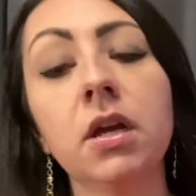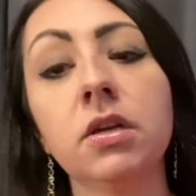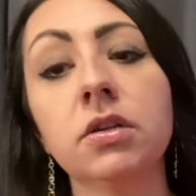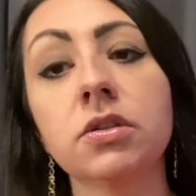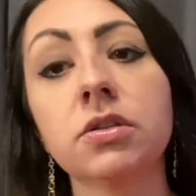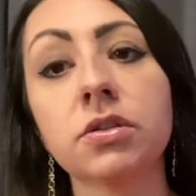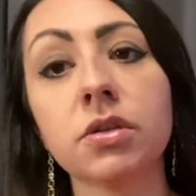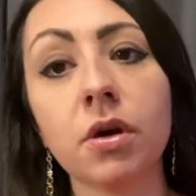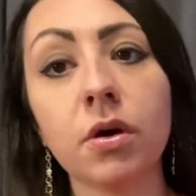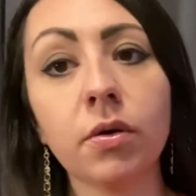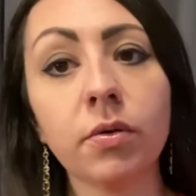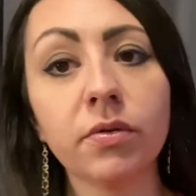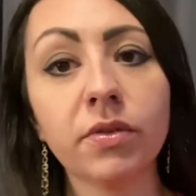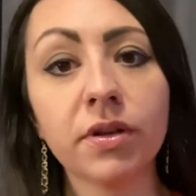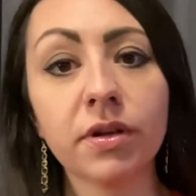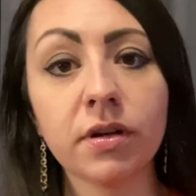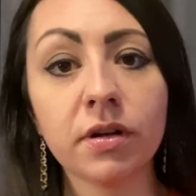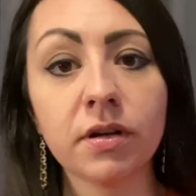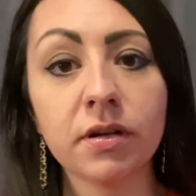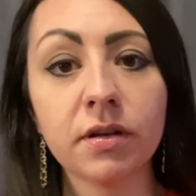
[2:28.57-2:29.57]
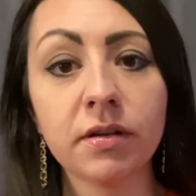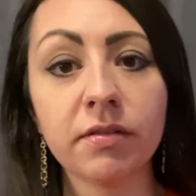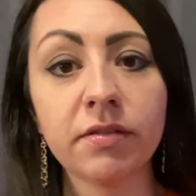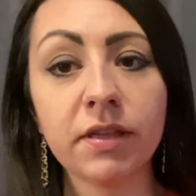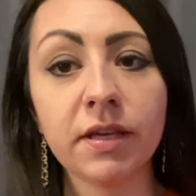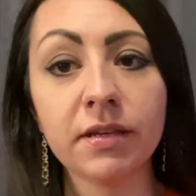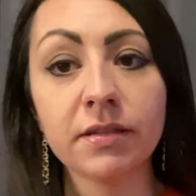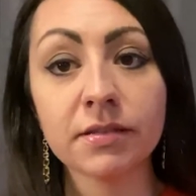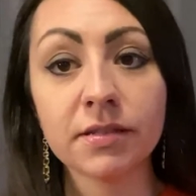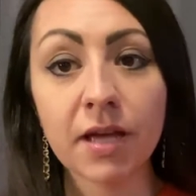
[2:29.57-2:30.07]
So they're
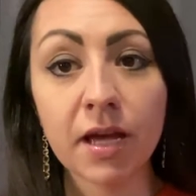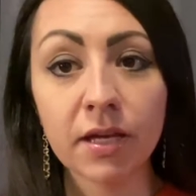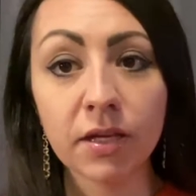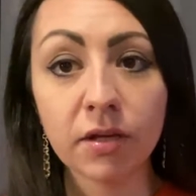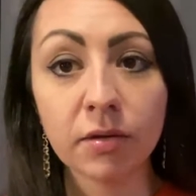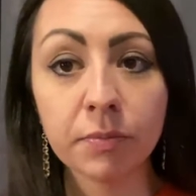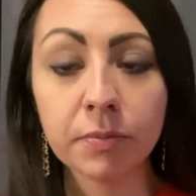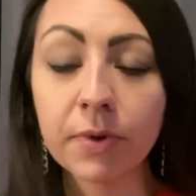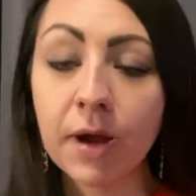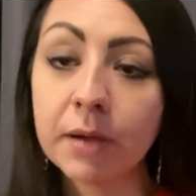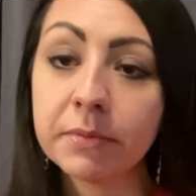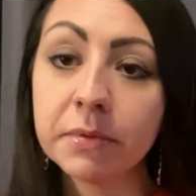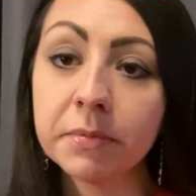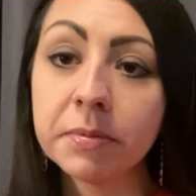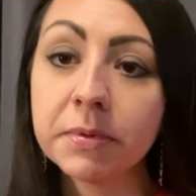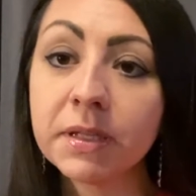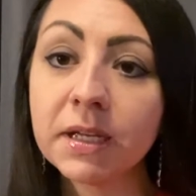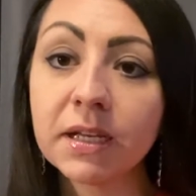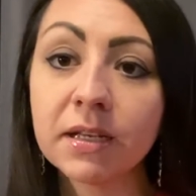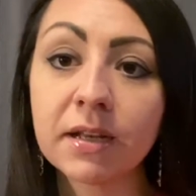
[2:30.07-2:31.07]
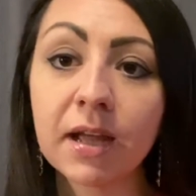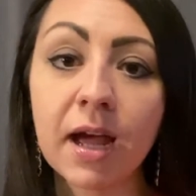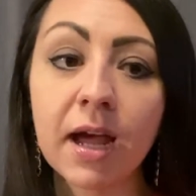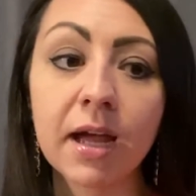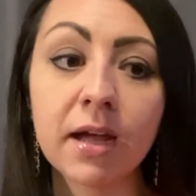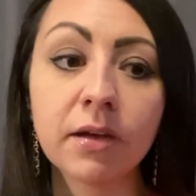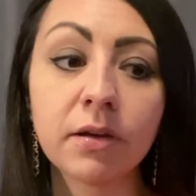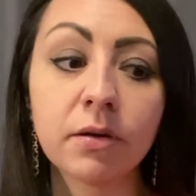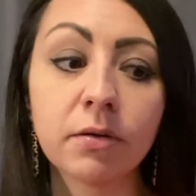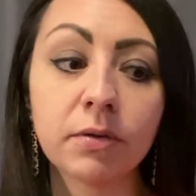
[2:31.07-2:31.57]
things that you're probably
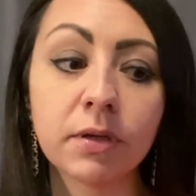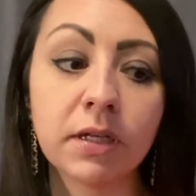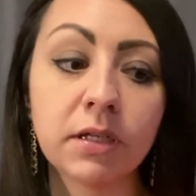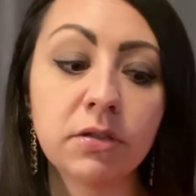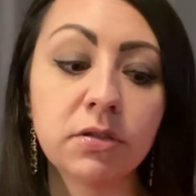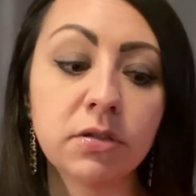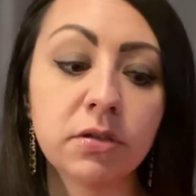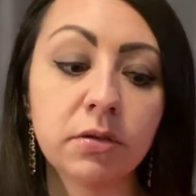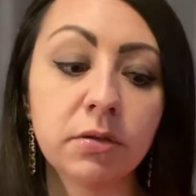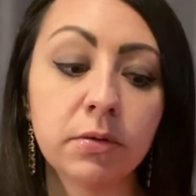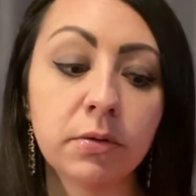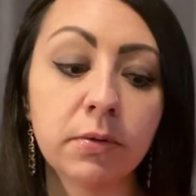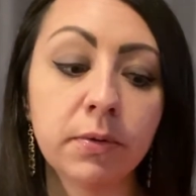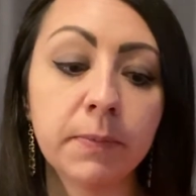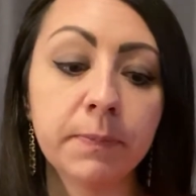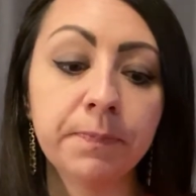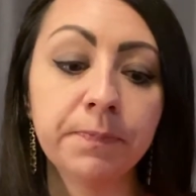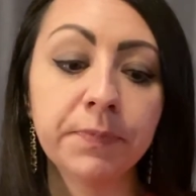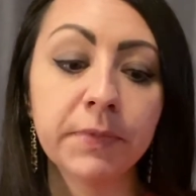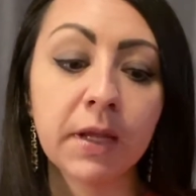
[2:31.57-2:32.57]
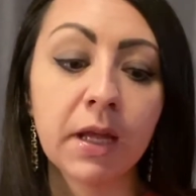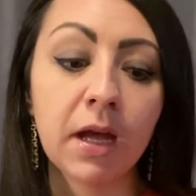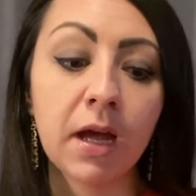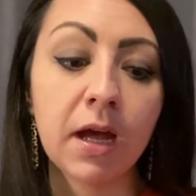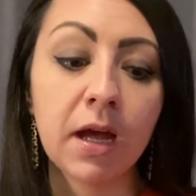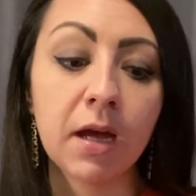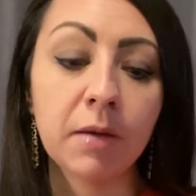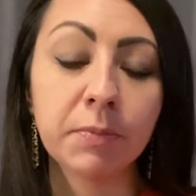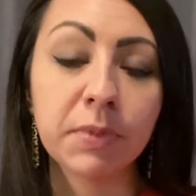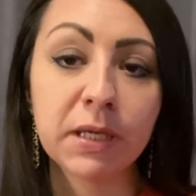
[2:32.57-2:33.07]
not going to
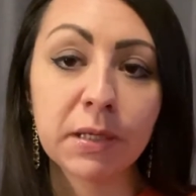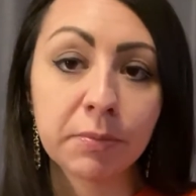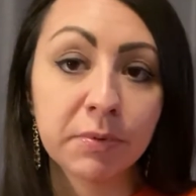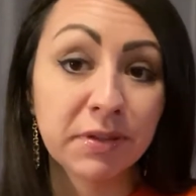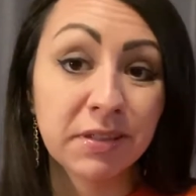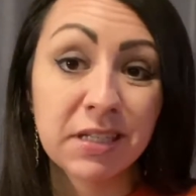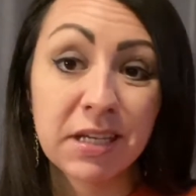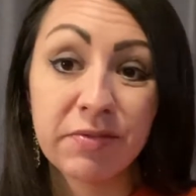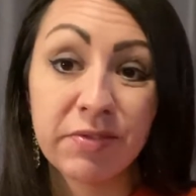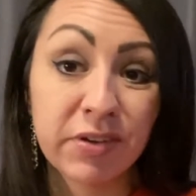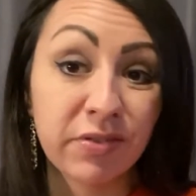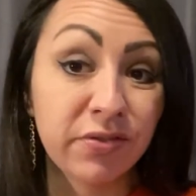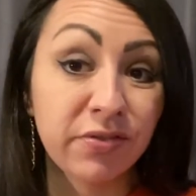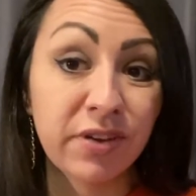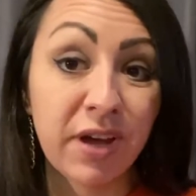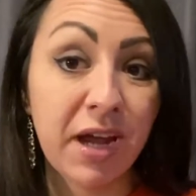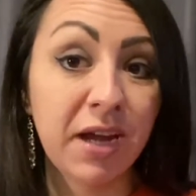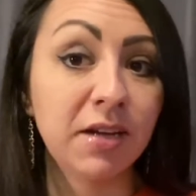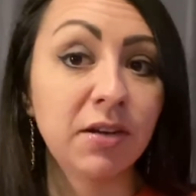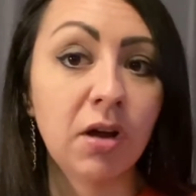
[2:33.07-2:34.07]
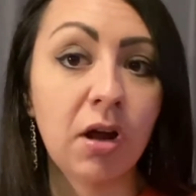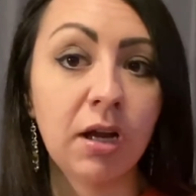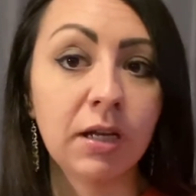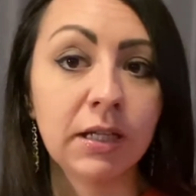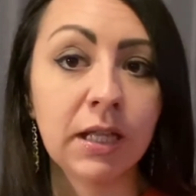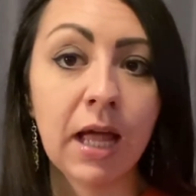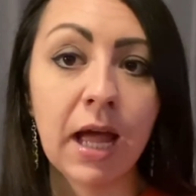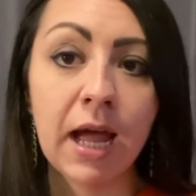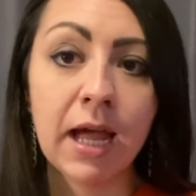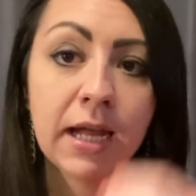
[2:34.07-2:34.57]
be able to even find
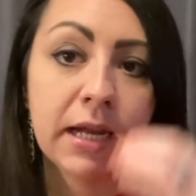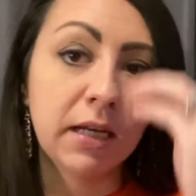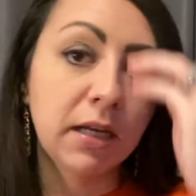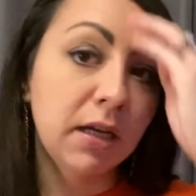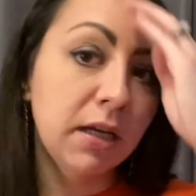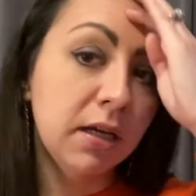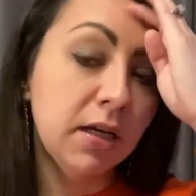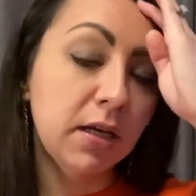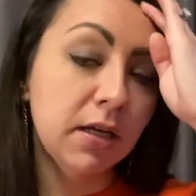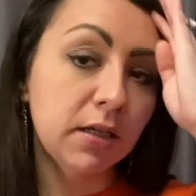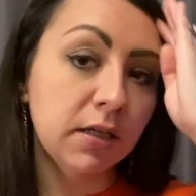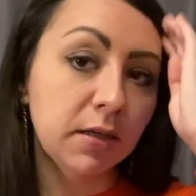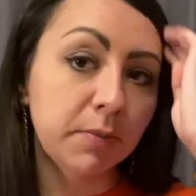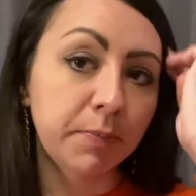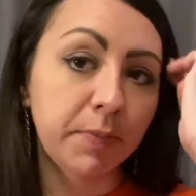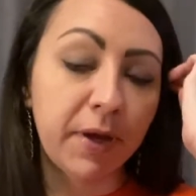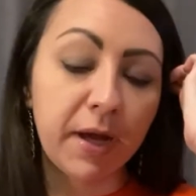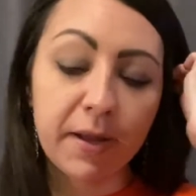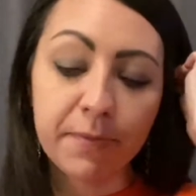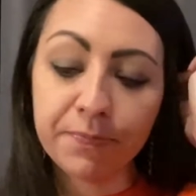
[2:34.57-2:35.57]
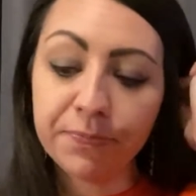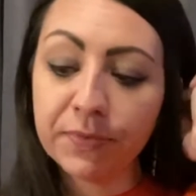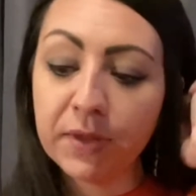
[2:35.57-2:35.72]
online. But